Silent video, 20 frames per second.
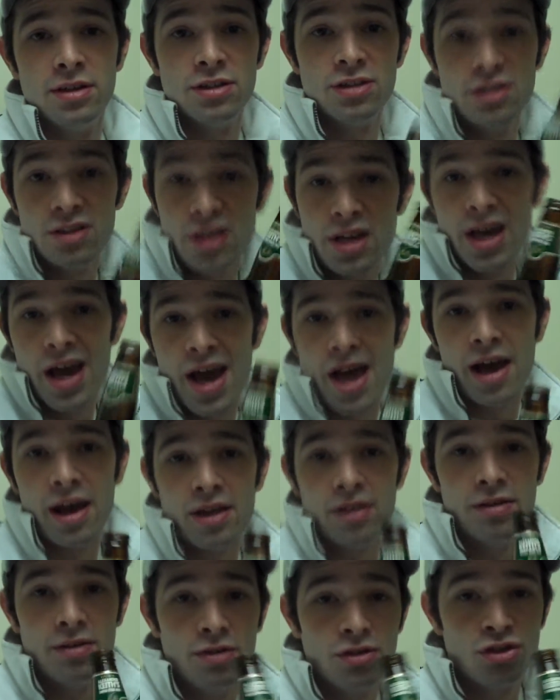So yeah,
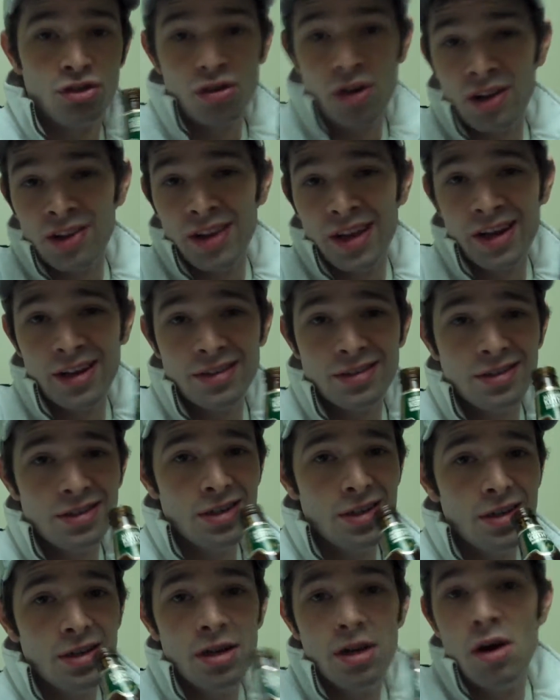Tron
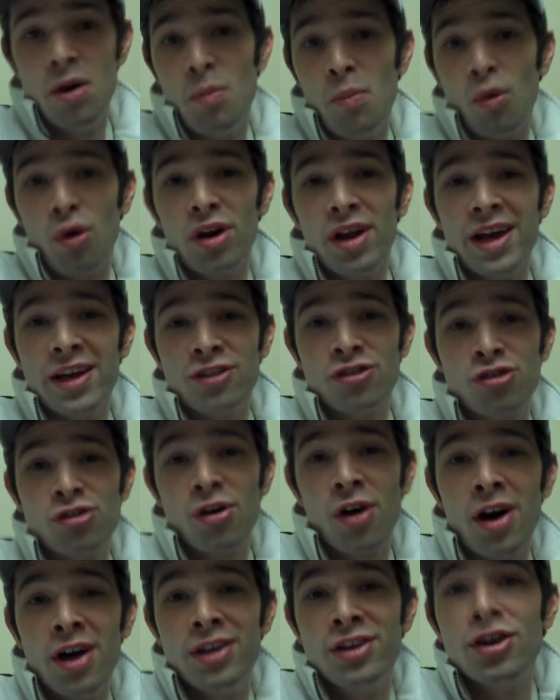Legacy, more like
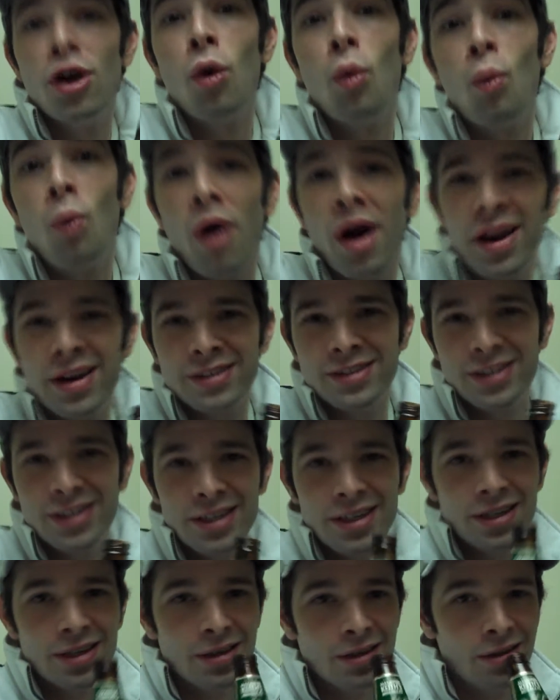Tron Don't Wanna
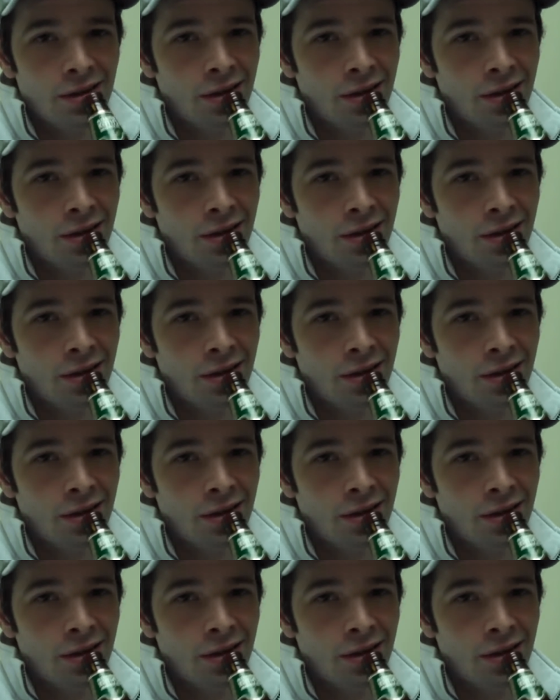See.